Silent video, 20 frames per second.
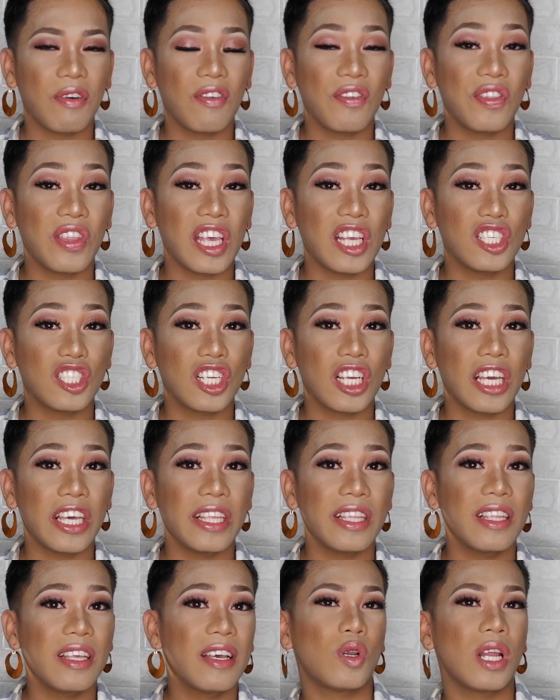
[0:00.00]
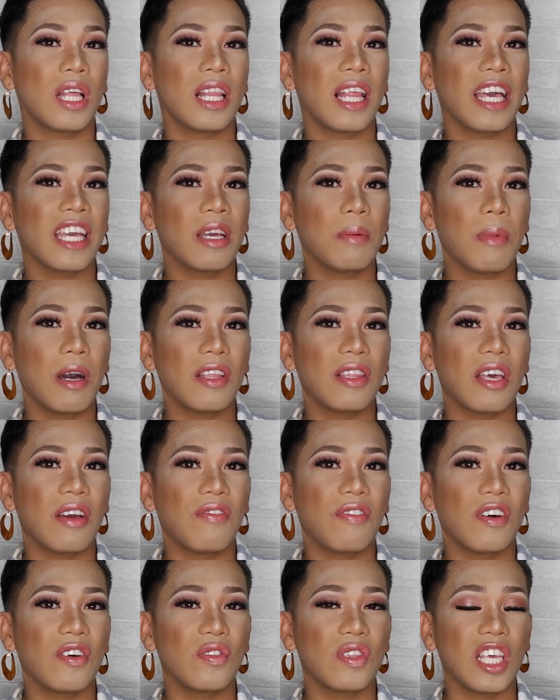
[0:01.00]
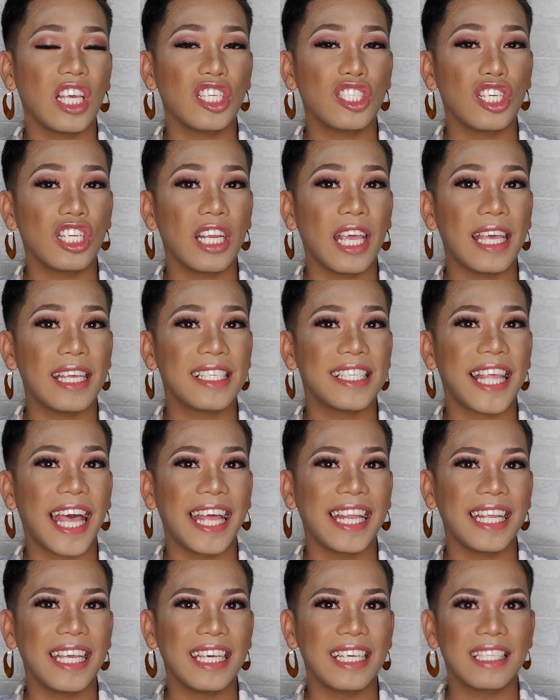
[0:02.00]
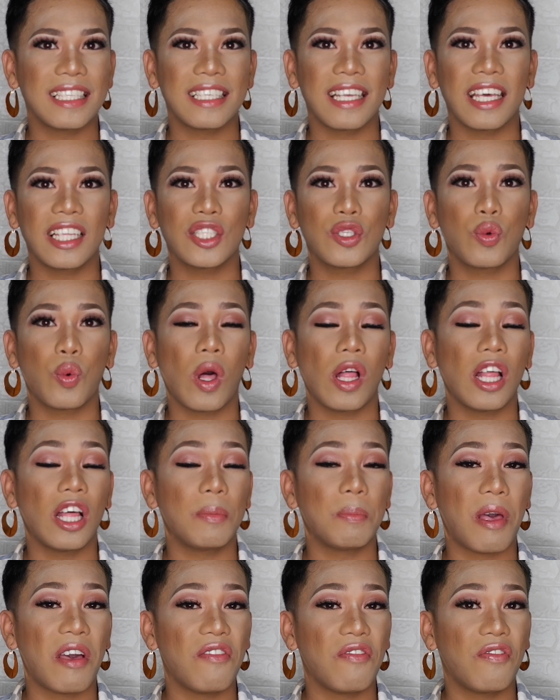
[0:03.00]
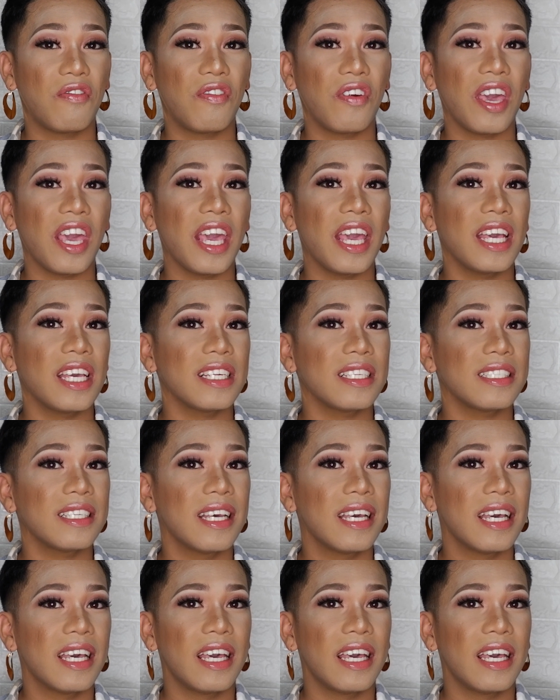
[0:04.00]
foundation. What I like about that foundation is that it sets well on my face.